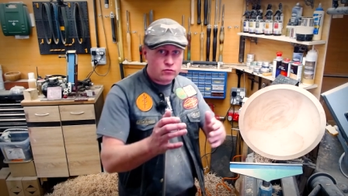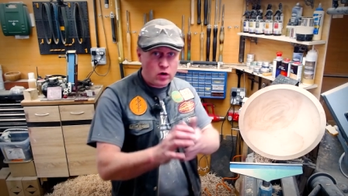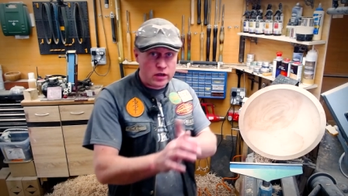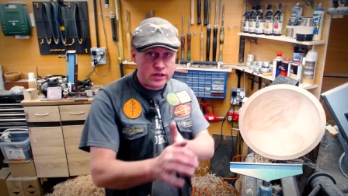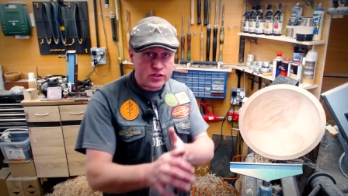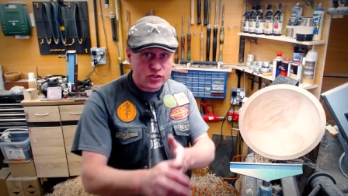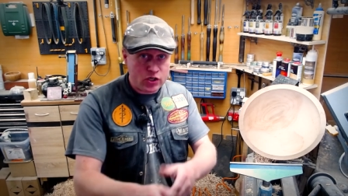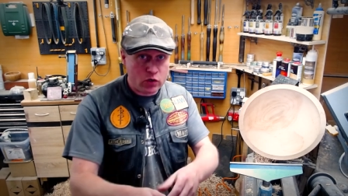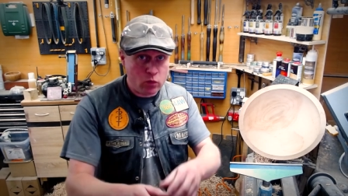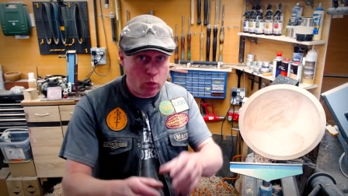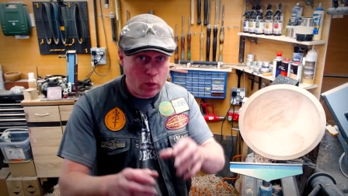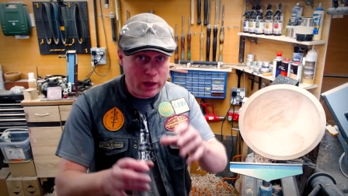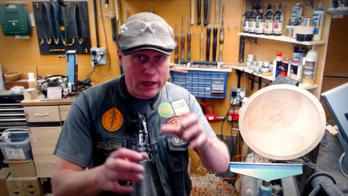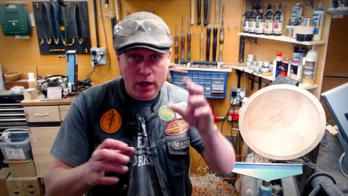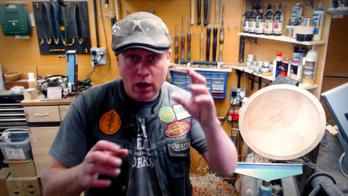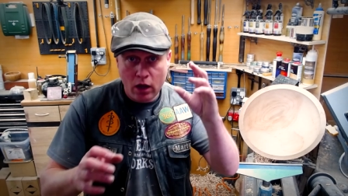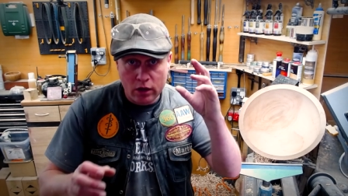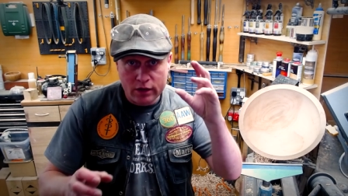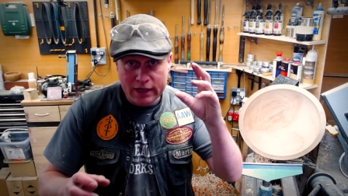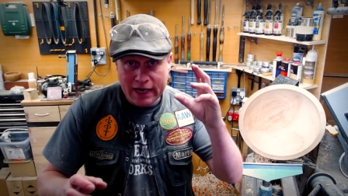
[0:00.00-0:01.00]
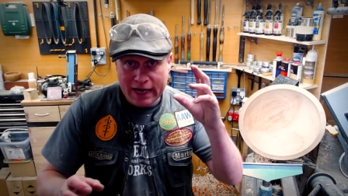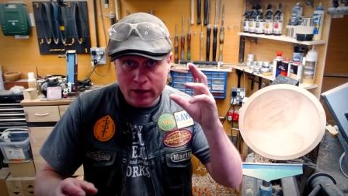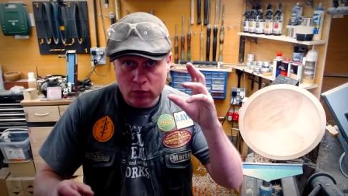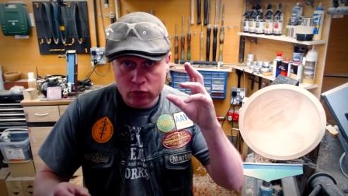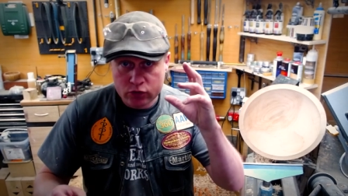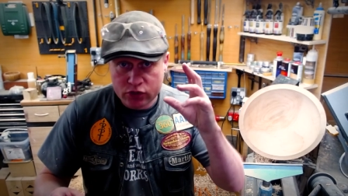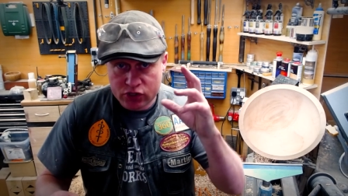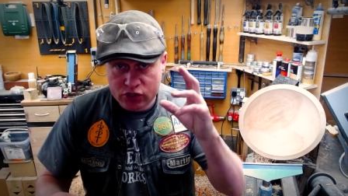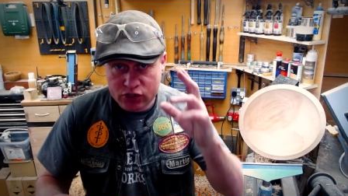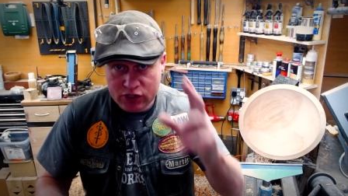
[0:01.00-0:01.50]
right, so we are now
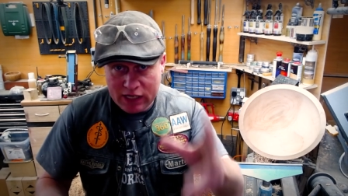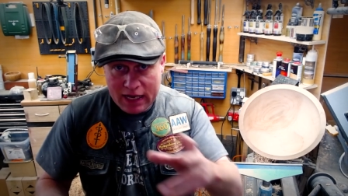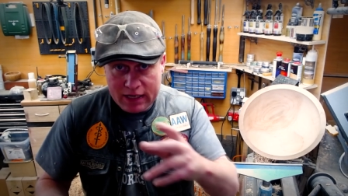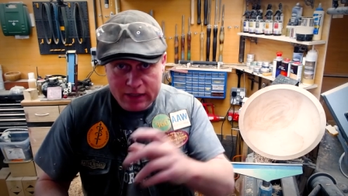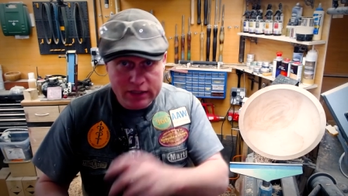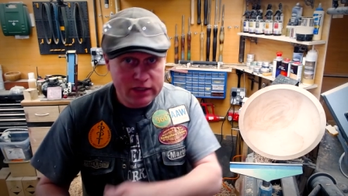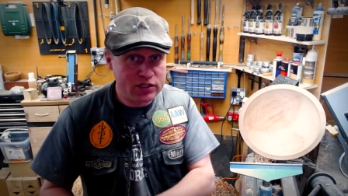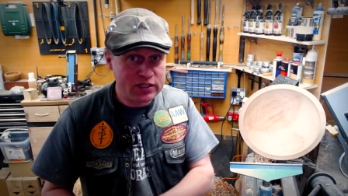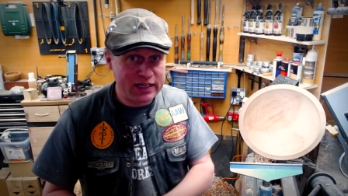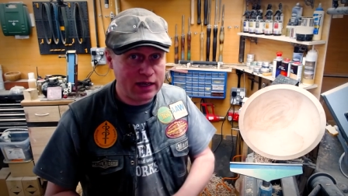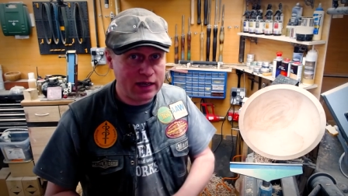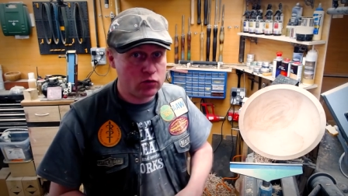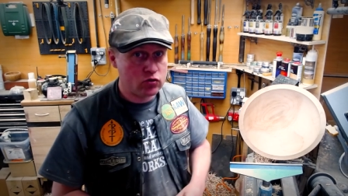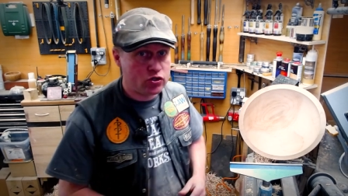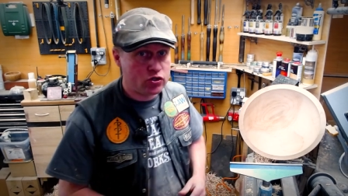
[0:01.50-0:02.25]
sanded down